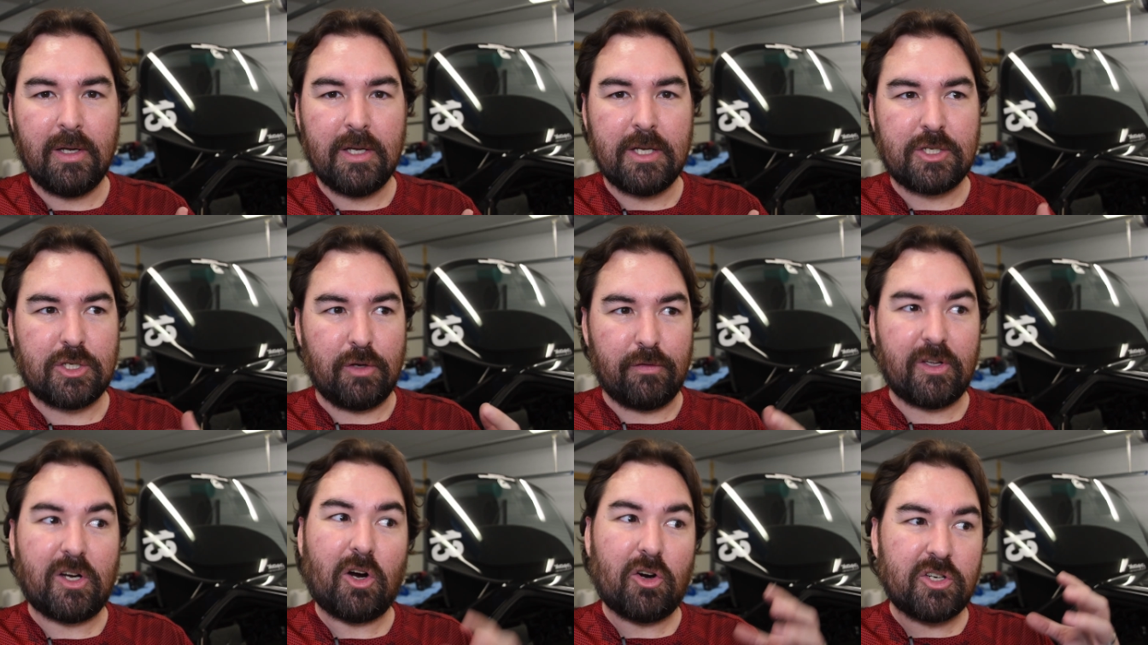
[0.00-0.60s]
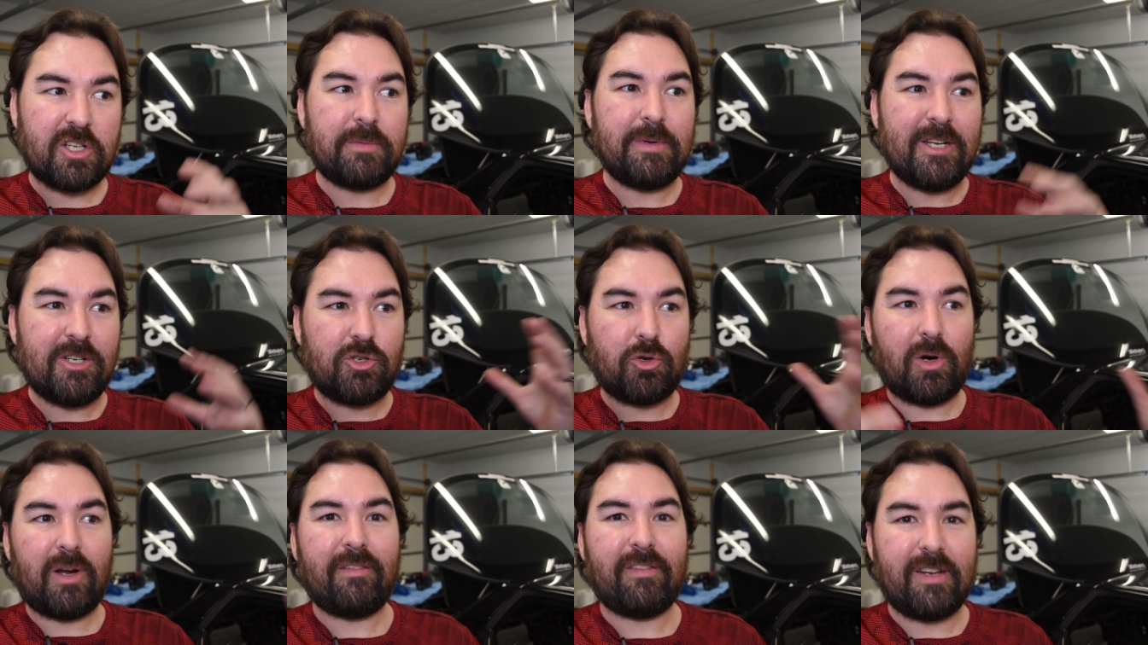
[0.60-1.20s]
So if the car is not being
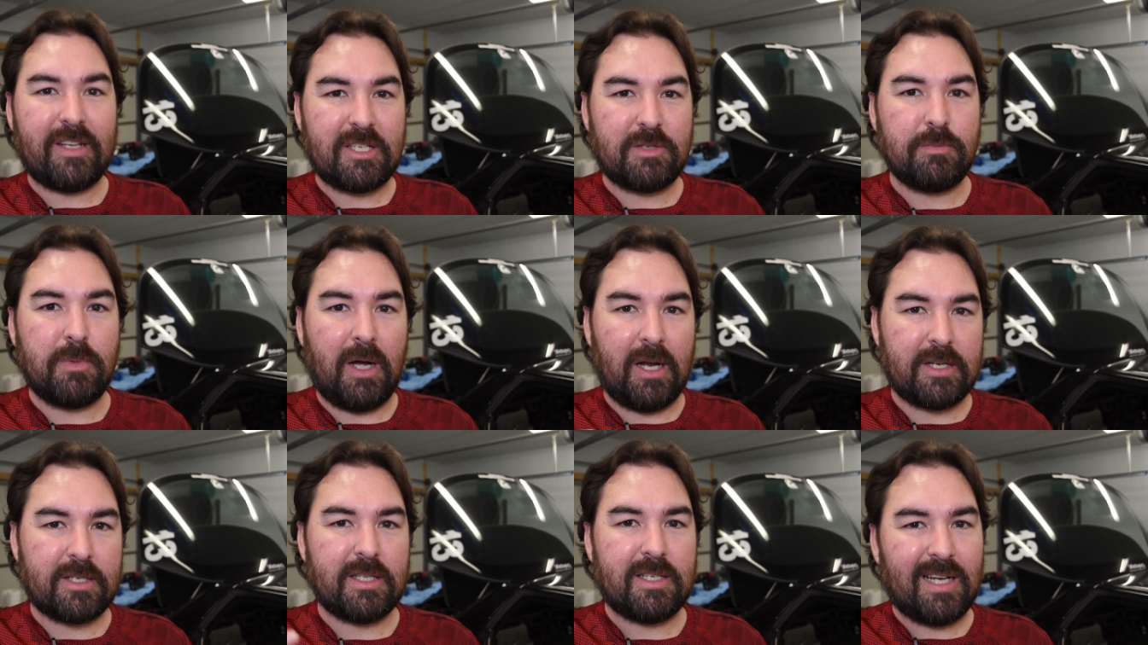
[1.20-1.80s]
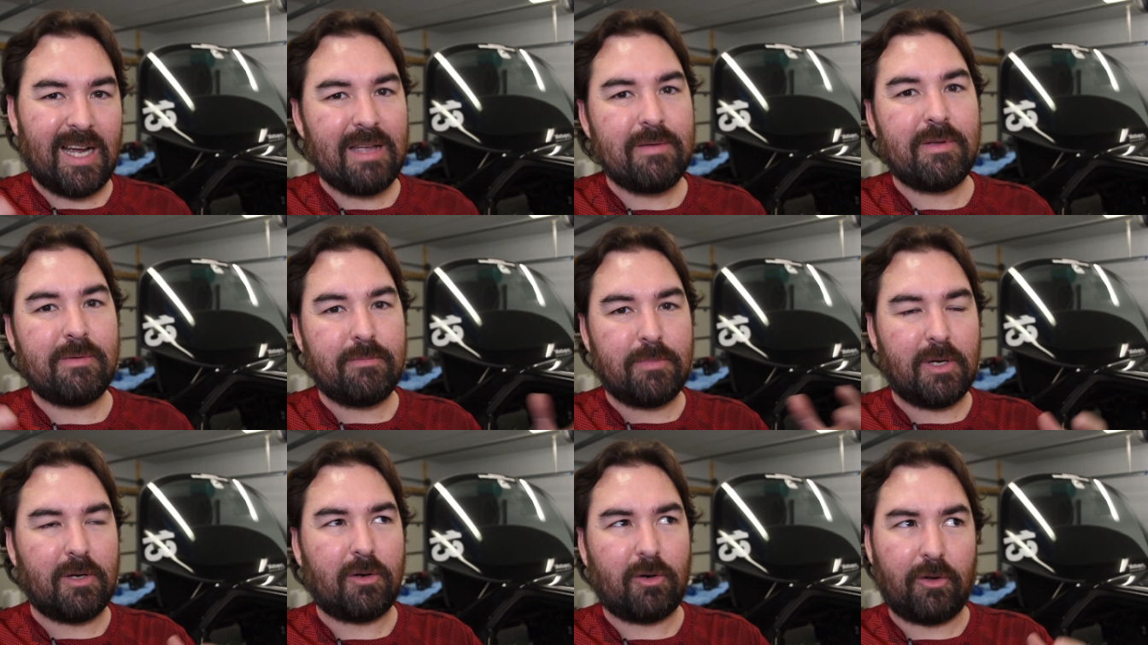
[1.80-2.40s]
driven as much, the timing
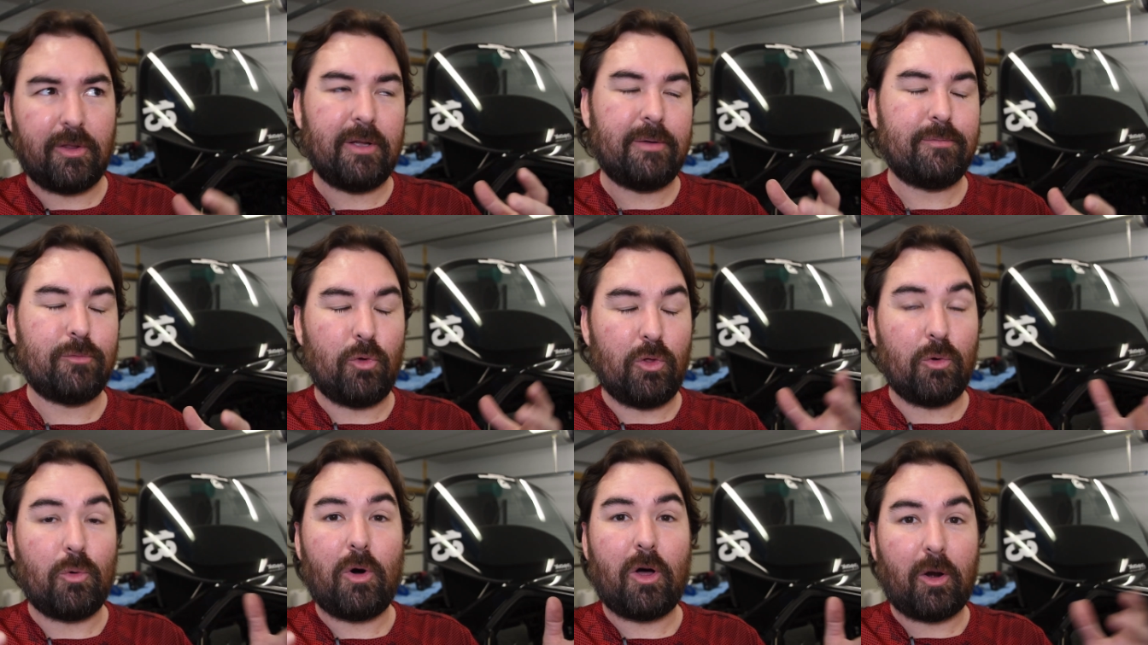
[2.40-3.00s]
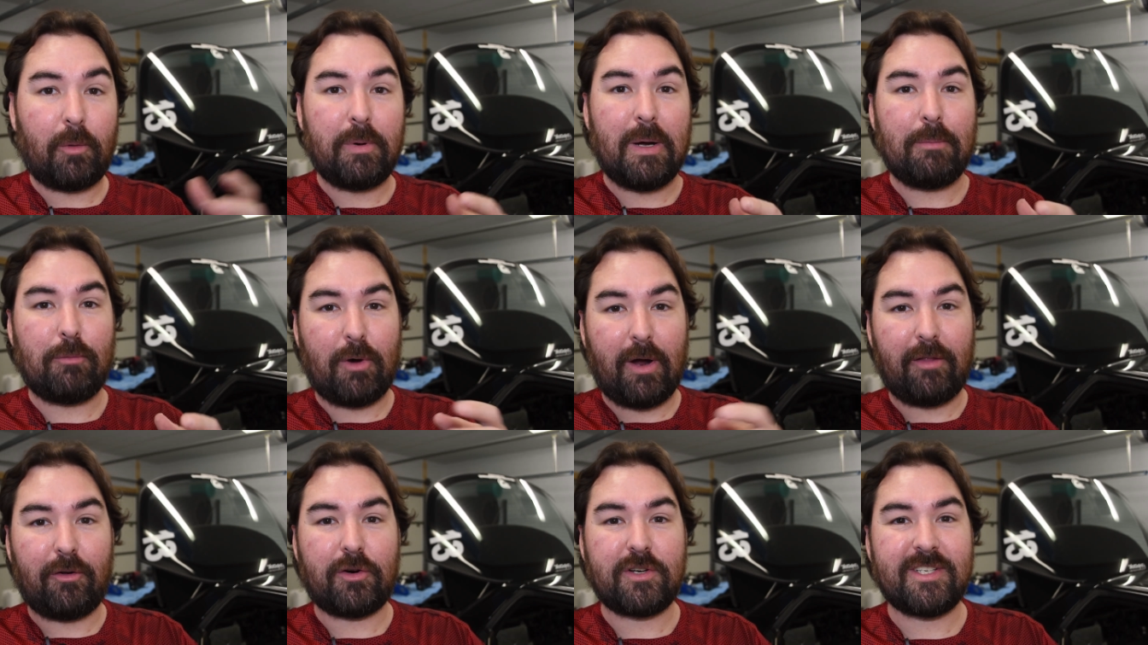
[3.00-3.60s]
belt or the, the water pump
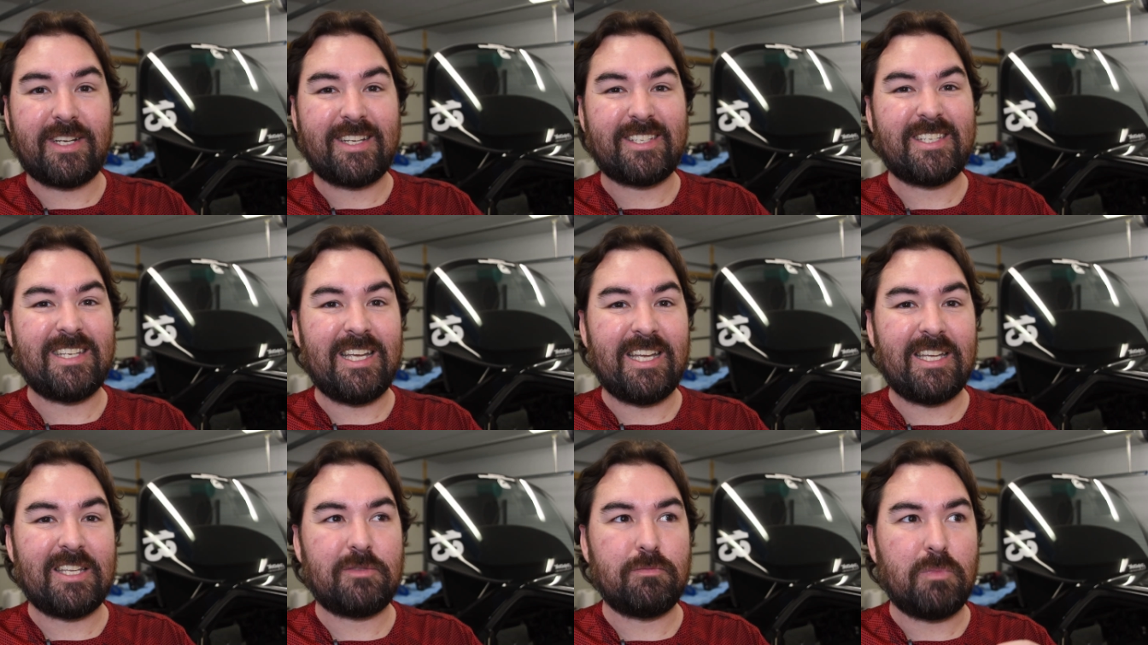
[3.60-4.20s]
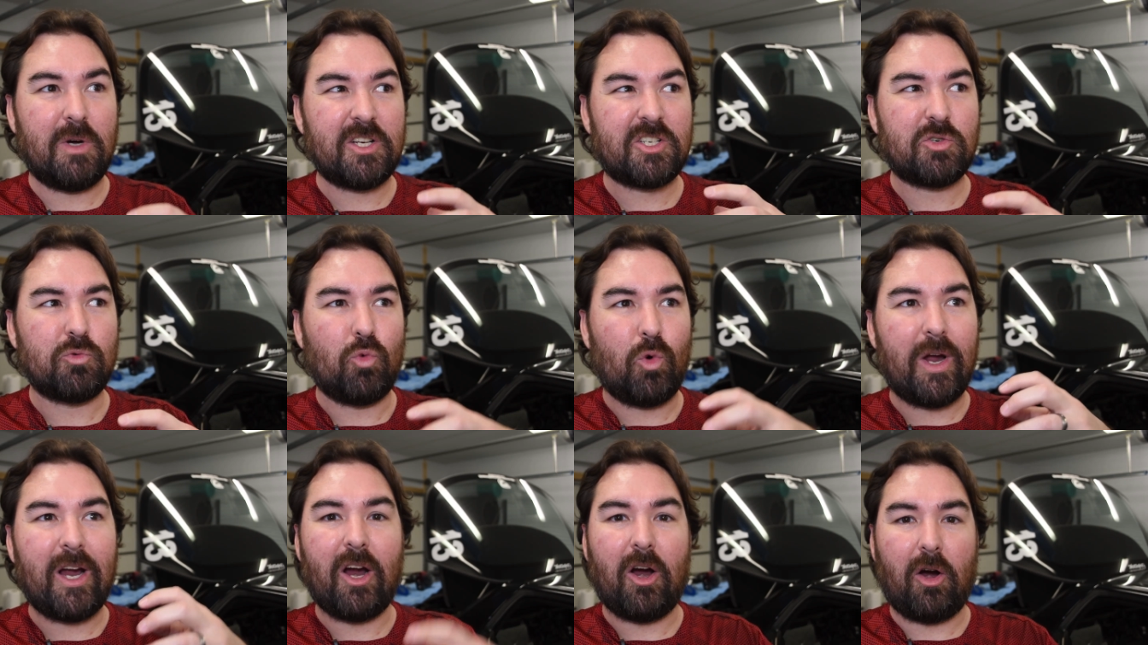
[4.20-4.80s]
rather is not seeing as much
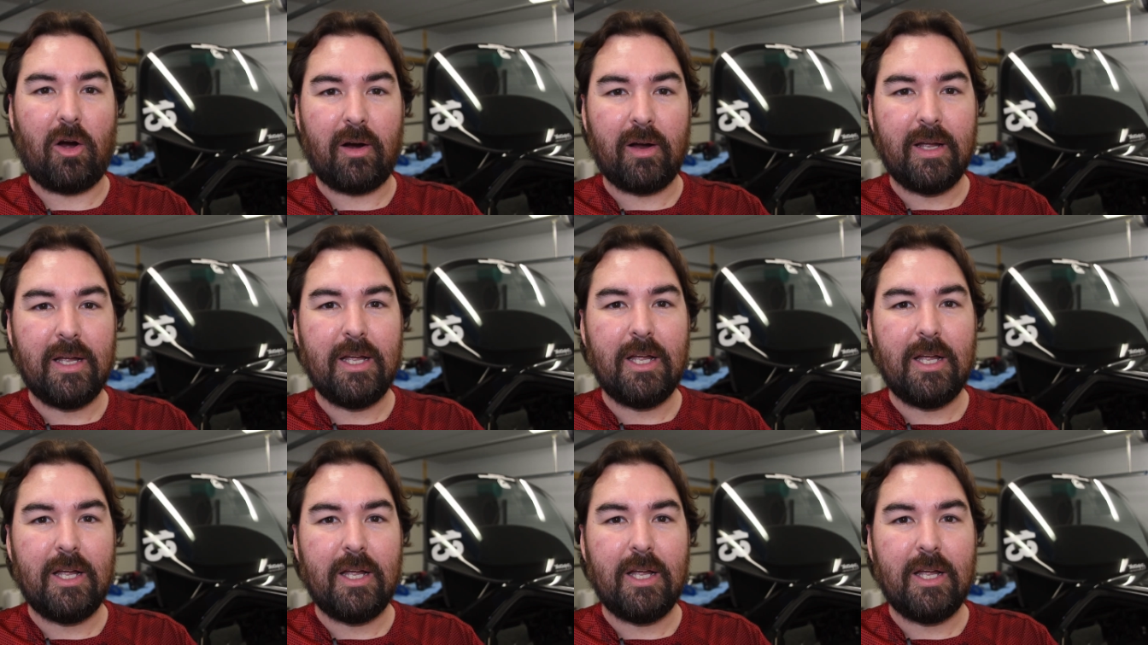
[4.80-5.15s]
wear.